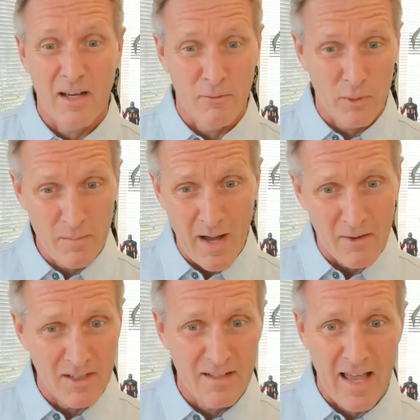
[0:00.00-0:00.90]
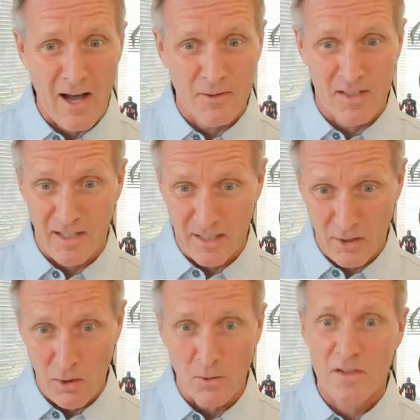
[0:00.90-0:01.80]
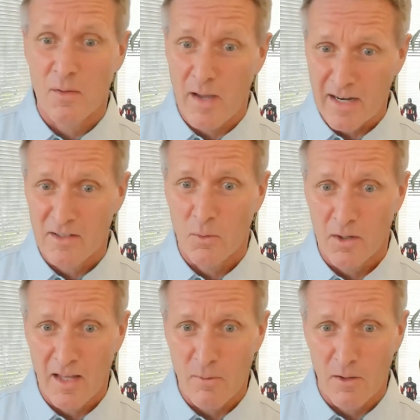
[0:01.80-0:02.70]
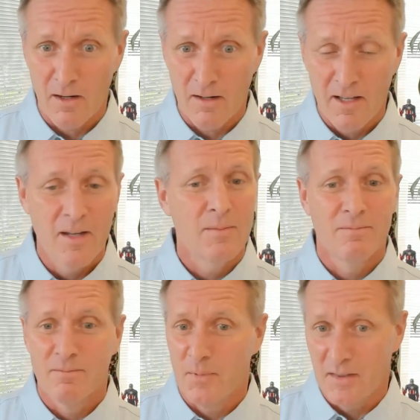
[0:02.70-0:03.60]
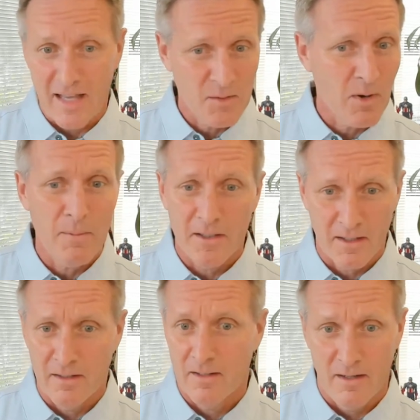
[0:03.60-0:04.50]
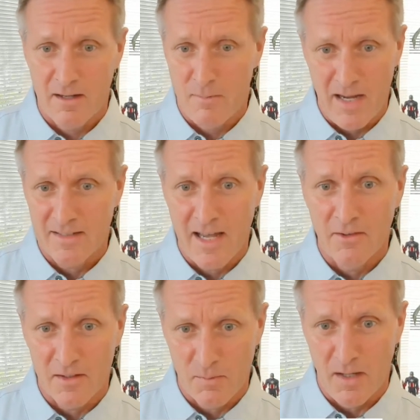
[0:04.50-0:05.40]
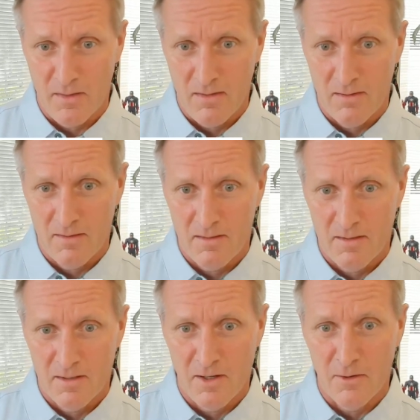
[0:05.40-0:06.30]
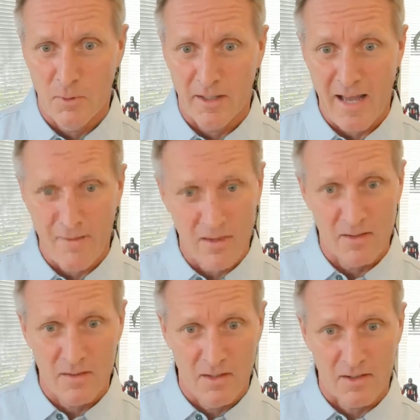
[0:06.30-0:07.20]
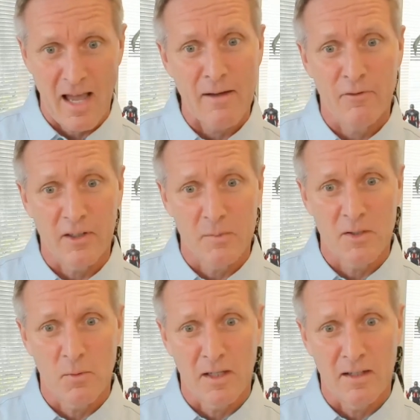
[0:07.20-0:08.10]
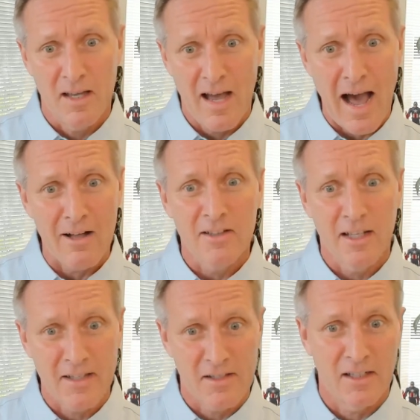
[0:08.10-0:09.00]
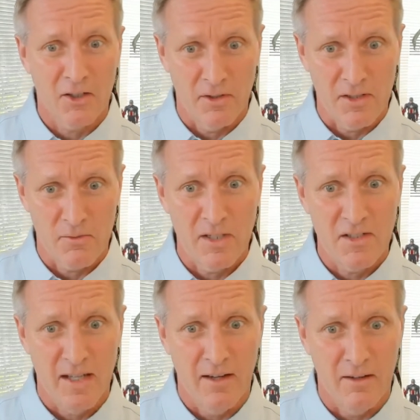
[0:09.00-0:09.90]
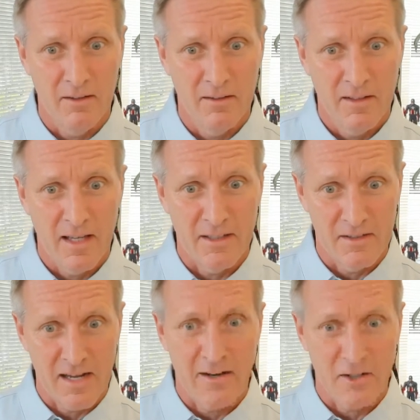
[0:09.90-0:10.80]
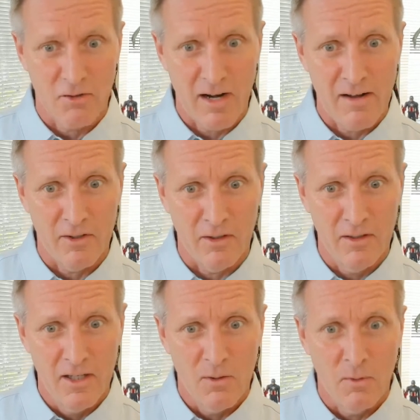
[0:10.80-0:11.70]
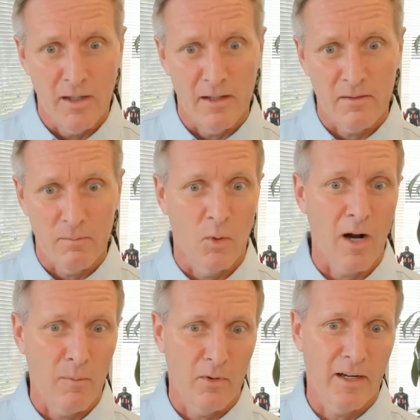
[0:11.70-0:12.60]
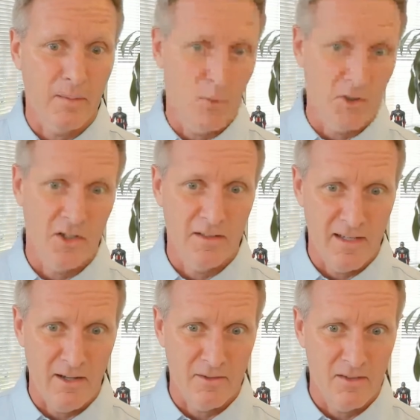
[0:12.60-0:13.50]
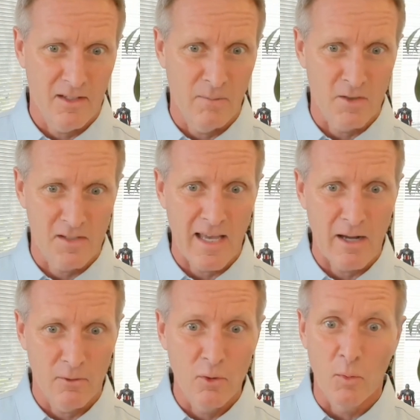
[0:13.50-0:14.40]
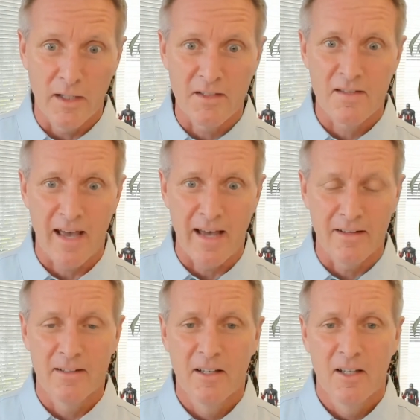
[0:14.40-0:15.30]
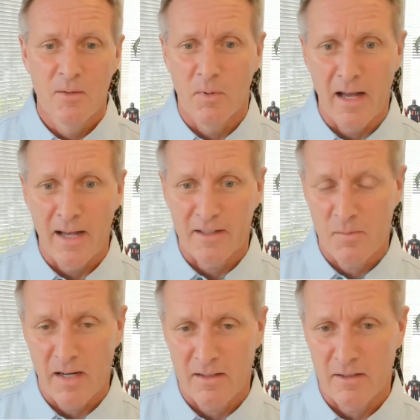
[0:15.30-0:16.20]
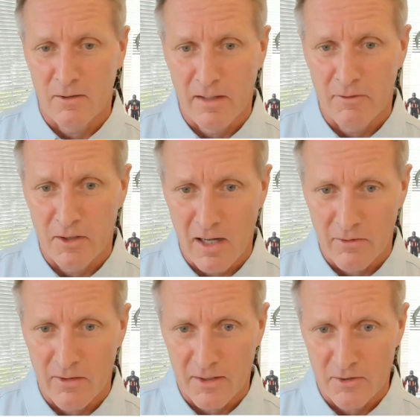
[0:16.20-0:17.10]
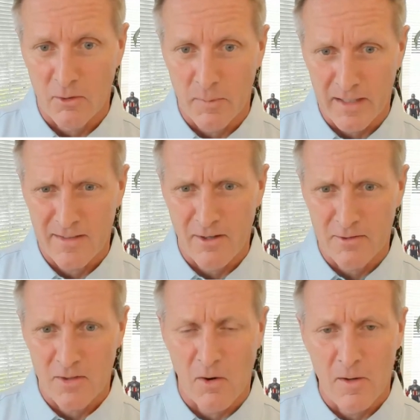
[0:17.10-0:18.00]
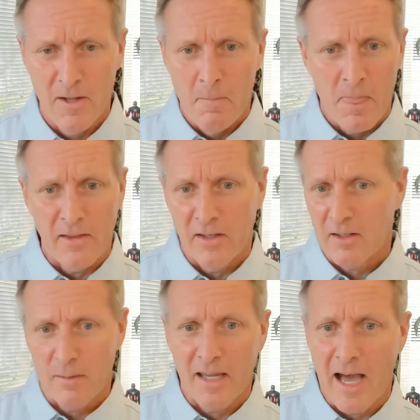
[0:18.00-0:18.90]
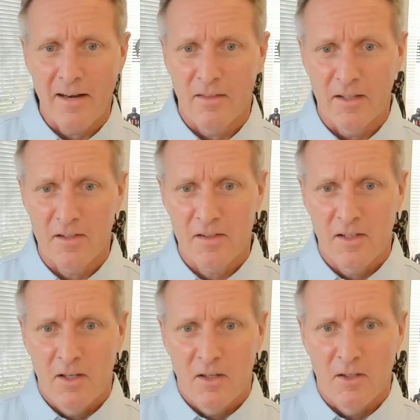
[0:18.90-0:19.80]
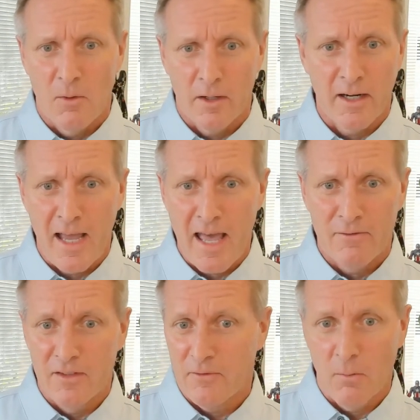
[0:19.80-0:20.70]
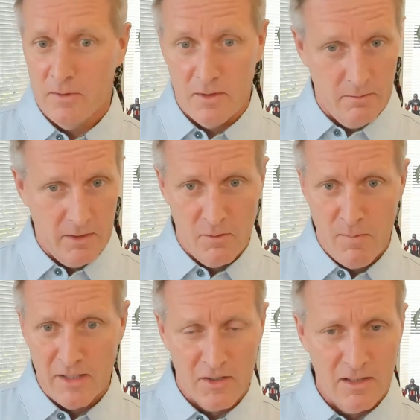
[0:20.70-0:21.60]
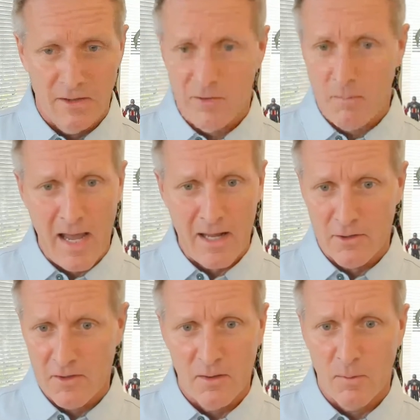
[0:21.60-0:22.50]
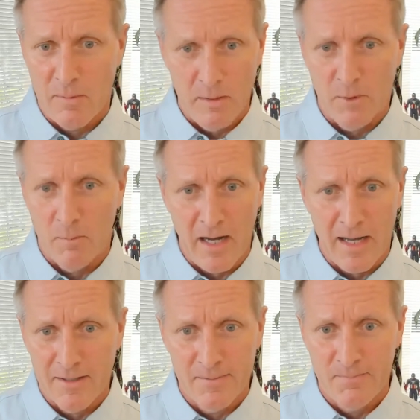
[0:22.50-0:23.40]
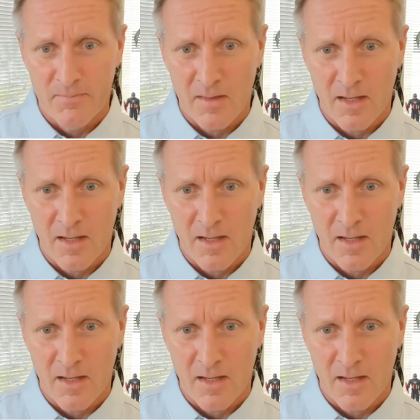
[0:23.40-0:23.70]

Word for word: They've rebounded now to get close to back to where they were, but that's probably going to come back down this month. You know, we're going to have this this conflict between holidays and increased retail and desire to travel with more outbreak and more shutdowns. And we'll see who wins that. But I expect it'll level off or actually go back down. So I think coming out of this, you know, we're going to have different, as you mentioned, different patterns in the way people buy.